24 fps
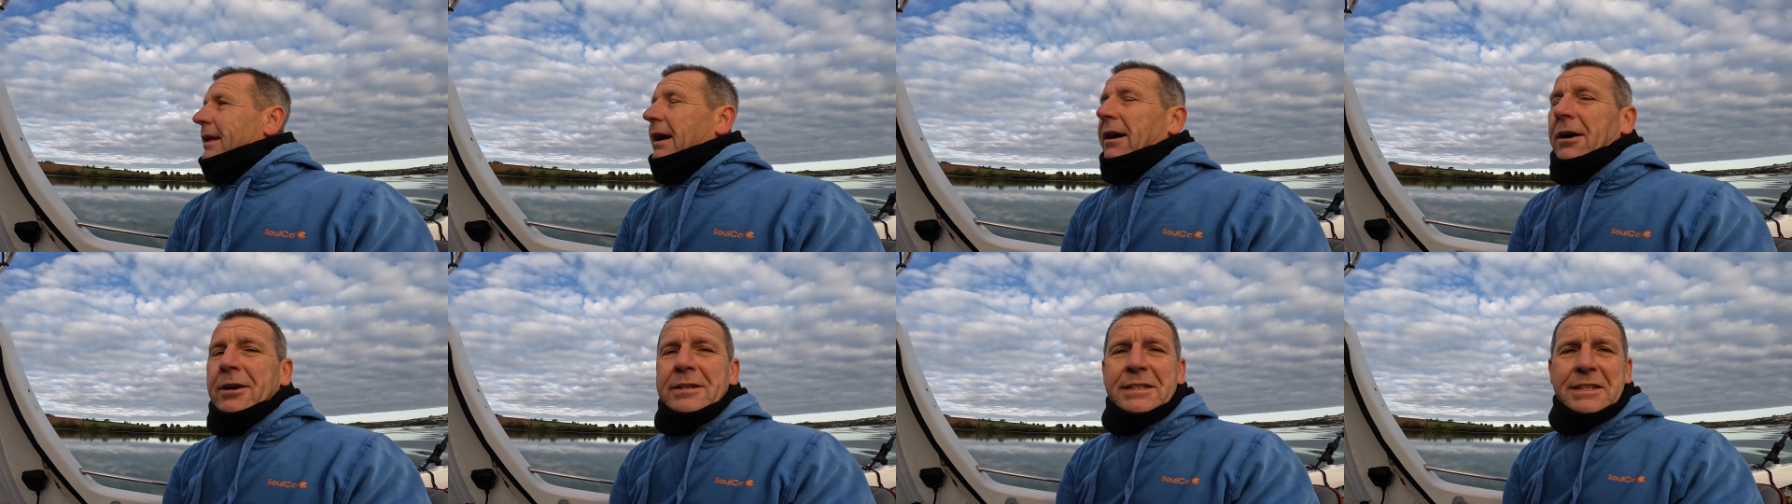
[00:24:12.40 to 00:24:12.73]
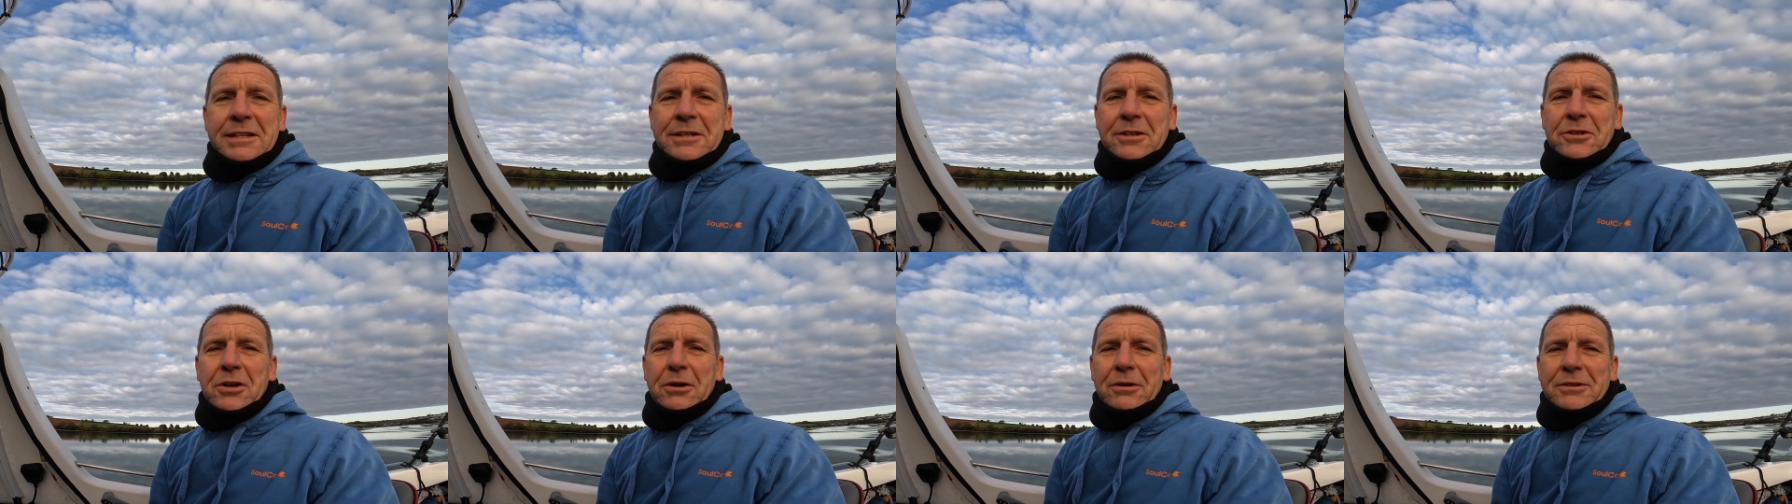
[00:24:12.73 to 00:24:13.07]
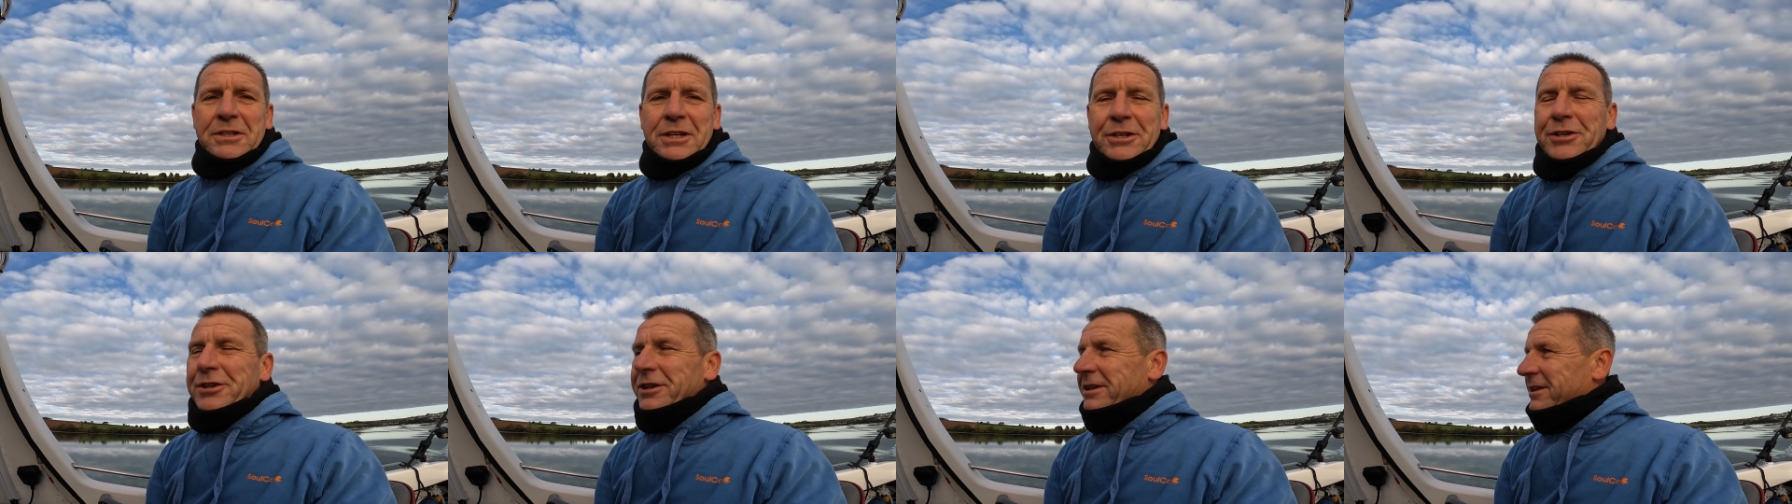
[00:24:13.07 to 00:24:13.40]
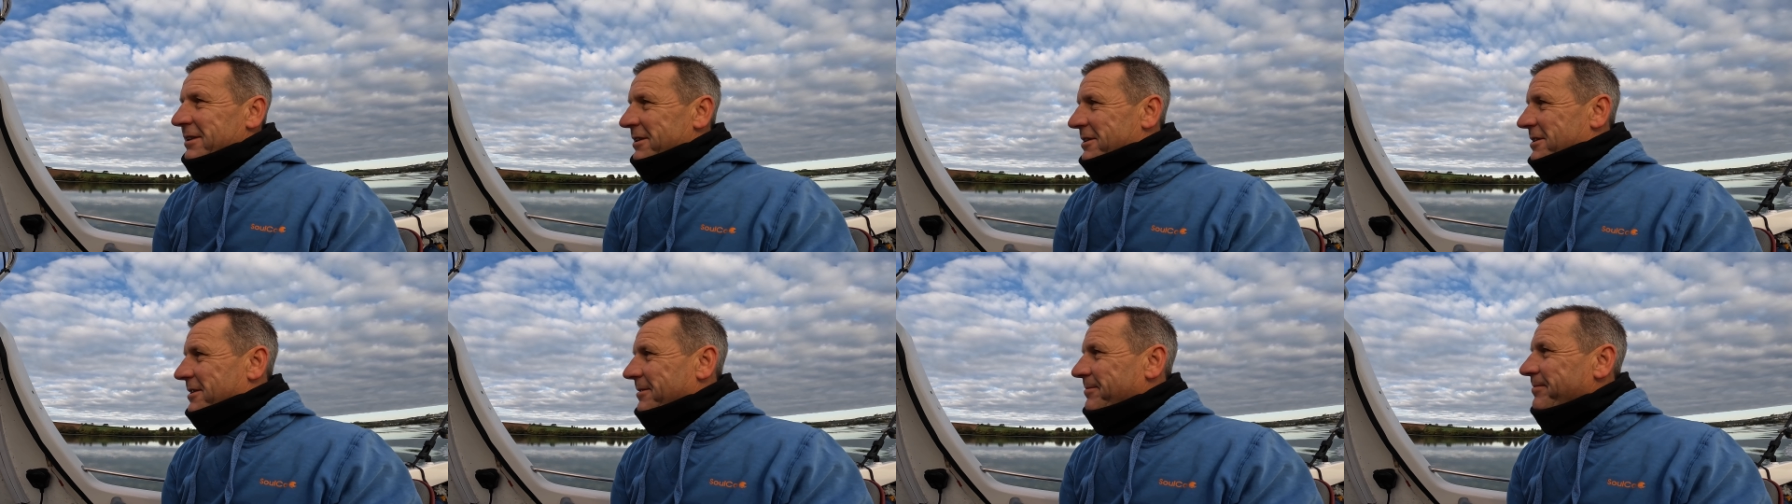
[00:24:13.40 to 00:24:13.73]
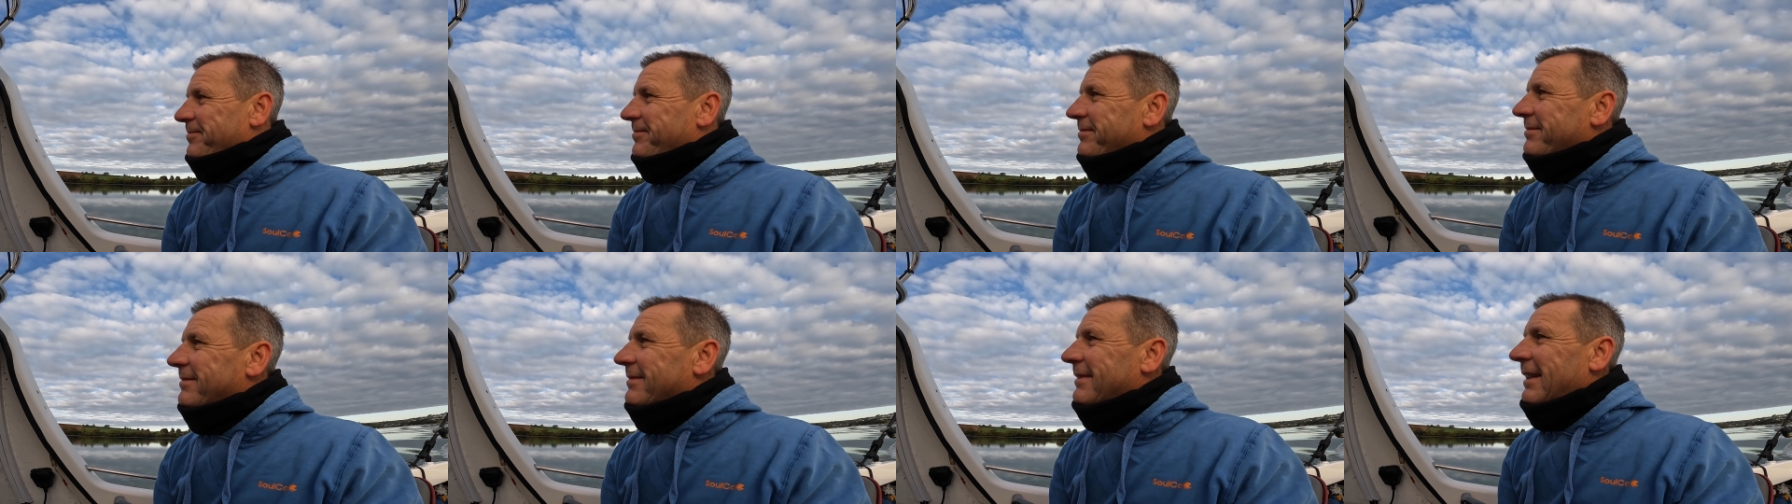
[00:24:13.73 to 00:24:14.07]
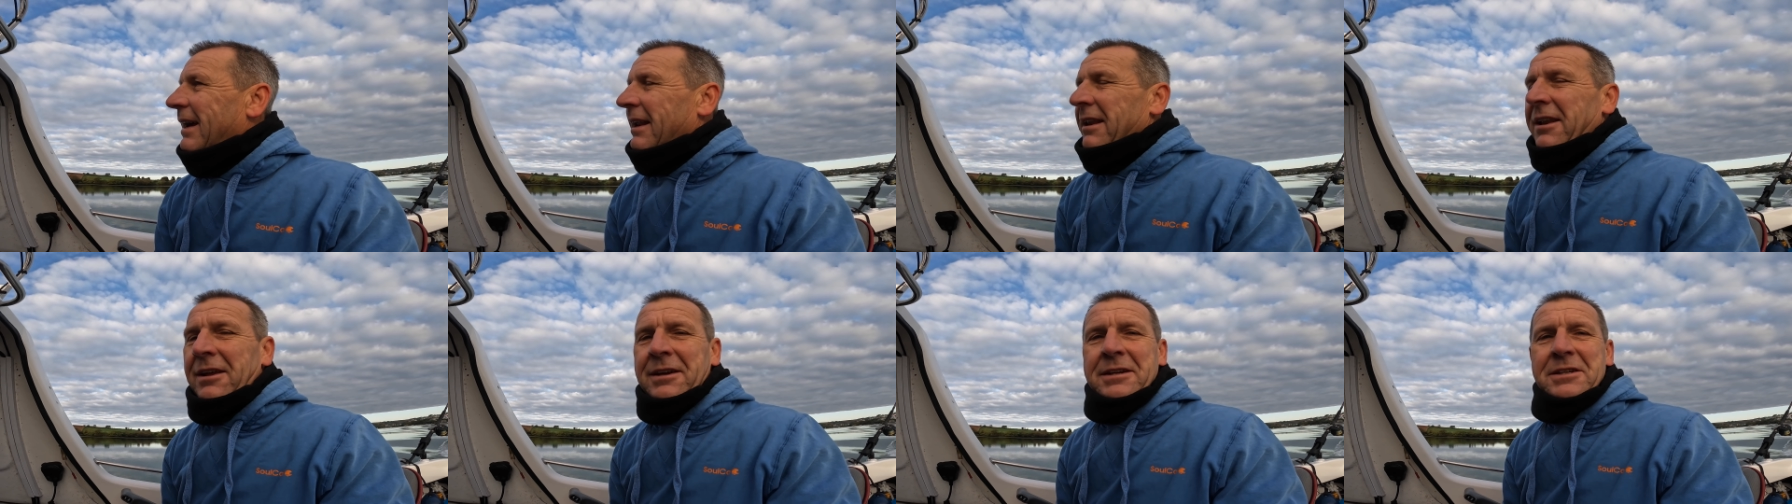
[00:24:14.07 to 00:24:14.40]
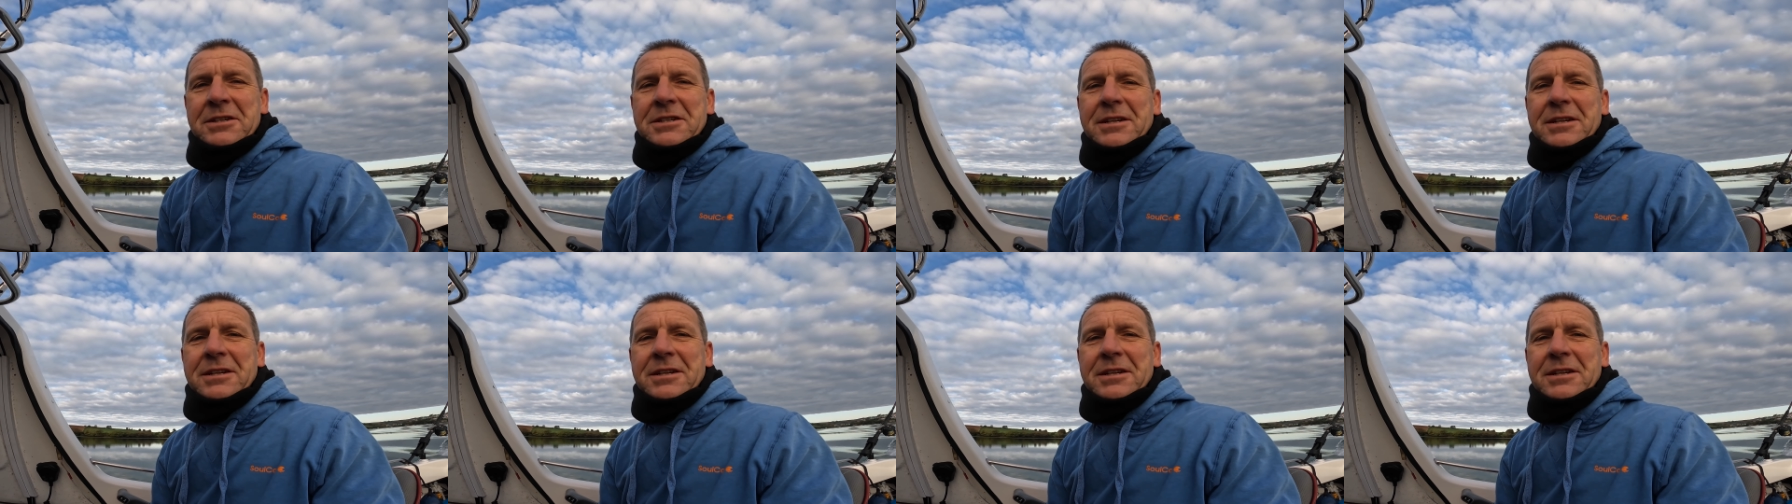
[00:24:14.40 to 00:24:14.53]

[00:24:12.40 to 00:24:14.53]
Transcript: Ideal conditions, a light